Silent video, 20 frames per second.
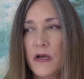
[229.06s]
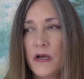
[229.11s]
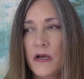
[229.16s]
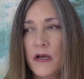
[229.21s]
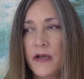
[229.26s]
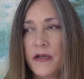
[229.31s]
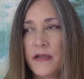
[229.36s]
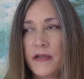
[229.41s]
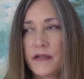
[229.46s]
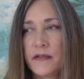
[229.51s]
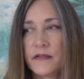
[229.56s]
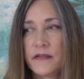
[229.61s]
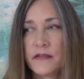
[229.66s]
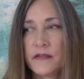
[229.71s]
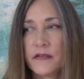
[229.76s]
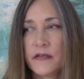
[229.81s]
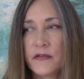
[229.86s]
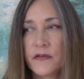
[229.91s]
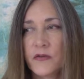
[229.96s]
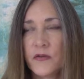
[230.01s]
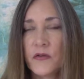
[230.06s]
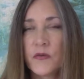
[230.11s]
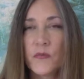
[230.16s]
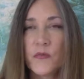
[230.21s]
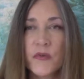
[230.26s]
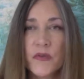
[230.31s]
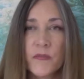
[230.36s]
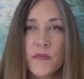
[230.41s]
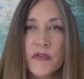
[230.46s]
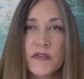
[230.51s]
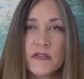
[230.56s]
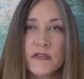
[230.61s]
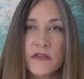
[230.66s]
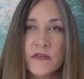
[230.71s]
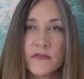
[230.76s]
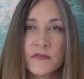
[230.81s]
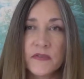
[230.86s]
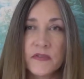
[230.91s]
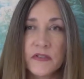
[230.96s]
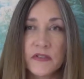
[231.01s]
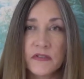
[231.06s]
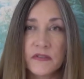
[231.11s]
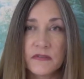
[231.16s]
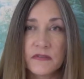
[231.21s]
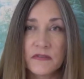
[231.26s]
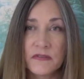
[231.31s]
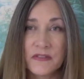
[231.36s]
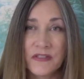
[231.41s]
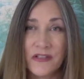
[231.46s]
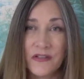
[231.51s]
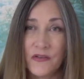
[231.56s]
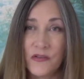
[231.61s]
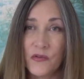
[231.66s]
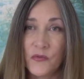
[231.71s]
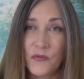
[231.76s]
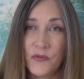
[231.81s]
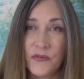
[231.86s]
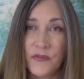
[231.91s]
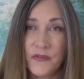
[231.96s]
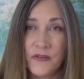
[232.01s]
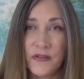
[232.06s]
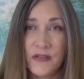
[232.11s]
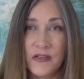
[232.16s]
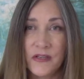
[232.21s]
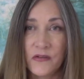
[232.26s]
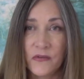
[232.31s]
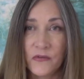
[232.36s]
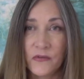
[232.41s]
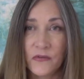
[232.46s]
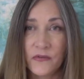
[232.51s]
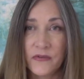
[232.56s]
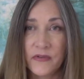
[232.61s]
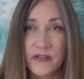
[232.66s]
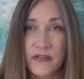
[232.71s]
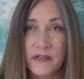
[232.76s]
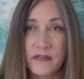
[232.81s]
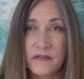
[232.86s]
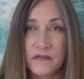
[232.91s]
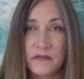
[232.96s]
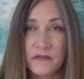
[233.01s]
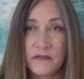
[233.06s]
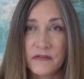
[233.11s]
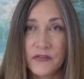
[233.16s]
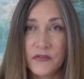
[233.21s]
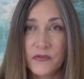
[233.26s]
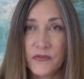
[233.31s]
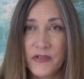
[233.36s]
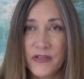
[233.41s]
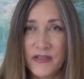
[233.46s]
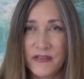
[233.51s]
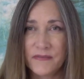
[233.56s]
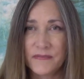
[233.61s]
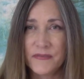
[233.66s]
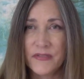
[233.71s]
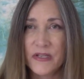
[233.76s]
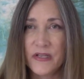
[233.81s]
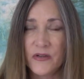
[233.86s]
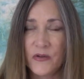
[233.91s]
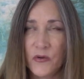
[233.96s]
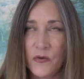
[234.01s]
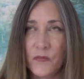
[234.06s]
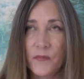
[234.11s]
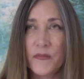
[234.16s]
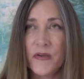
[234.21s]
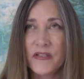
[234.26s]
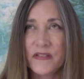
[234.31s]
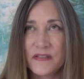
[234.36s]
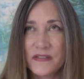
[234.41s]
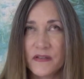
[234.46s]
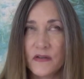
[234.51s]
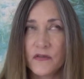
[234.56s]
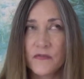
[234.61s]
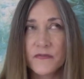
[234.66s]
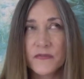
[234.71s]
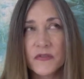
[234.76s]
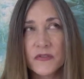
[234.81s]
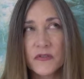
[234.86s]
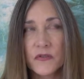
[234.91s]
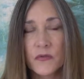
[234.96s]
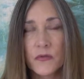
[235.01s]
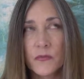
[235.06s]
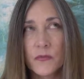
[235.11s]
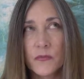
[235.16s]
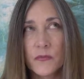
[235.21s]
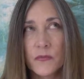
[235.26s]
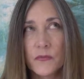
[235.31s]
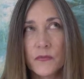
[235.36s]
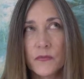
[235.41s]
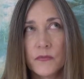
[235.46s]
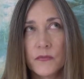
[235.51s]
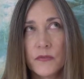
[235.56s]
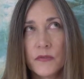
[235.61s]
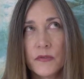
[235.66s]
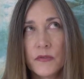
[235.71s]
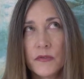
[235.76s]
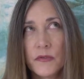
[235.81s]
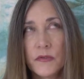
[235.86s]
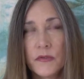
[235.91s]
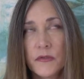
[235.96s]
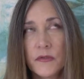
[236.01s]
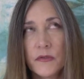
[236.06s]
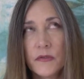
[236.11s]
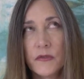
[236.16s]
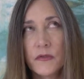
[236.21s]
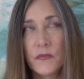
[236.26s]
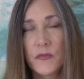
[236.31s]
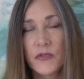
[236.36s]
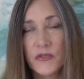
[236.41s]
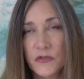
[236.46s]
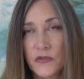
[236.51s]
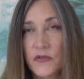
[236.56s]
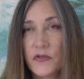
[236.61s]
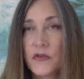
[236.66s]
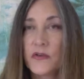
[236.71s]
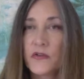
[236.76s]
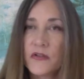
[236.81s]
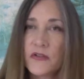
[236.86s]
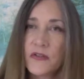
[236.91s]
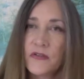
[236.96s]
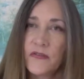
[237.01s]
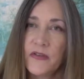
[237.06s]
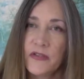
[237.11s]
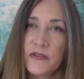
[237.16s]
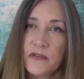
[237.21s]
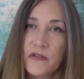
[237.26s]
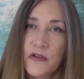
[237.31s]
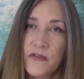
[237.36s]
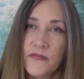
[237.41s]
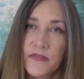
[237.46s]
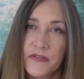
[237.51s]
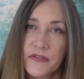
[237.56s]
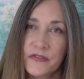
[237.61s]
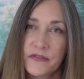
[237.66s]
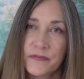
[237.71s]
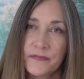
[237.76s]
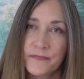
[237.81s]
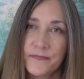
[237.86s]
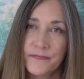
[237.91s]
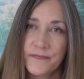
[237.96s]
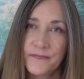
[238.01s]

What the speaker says: I couldn't bring myself to stick her with a needle and do that at home myself. So we took her to the vet's office.